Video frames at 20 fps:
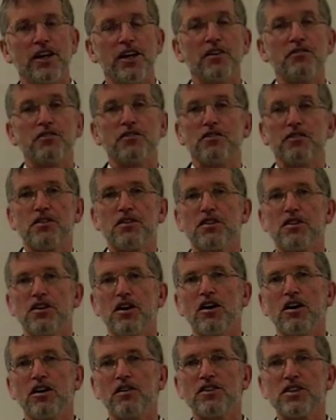if the
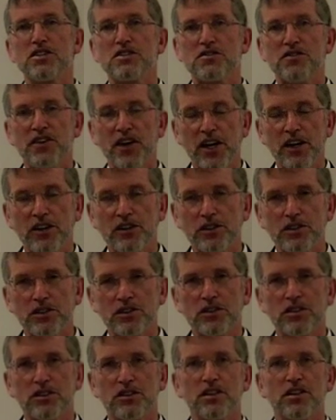harvest failed,
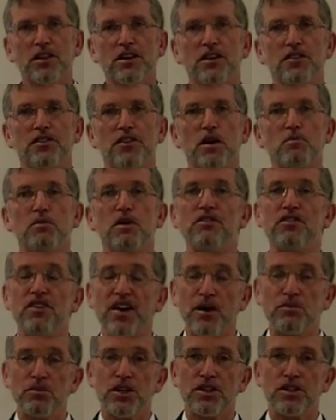there'd be
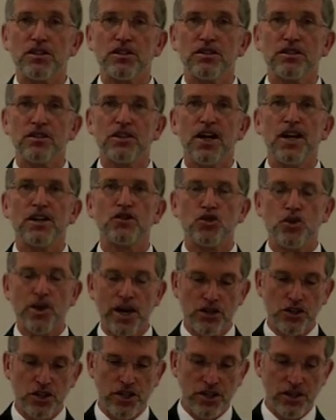famine and
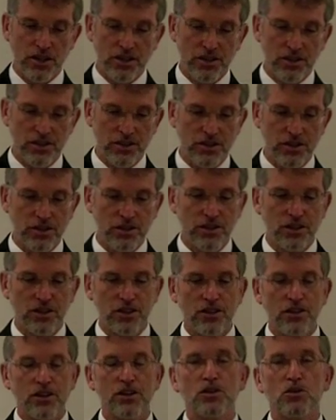tragedy.
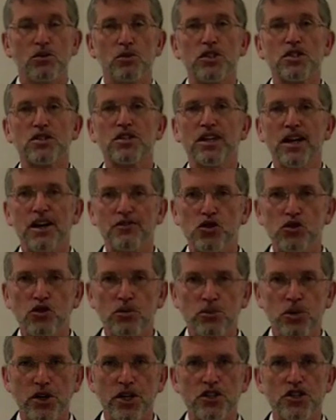We still have to
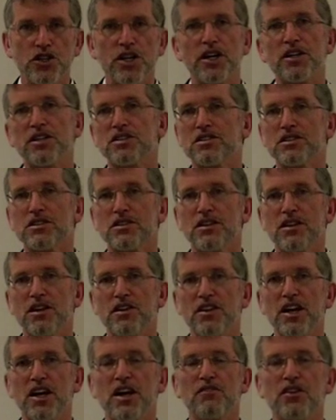appreciate it,
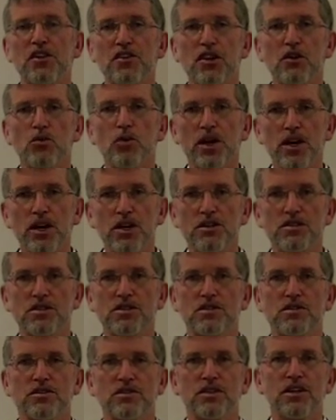that everything we
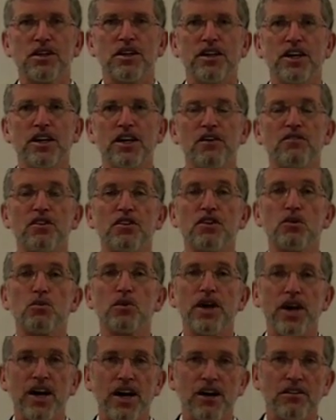eat and everything
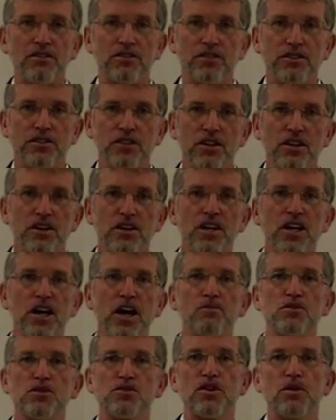we have
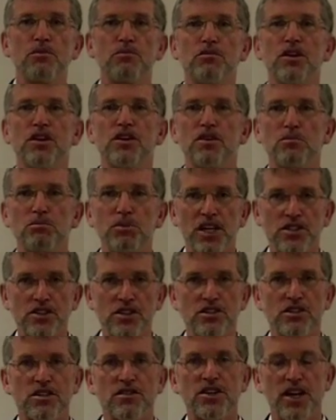comes from the
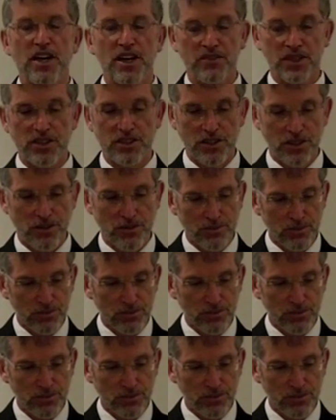blessings of the heavens.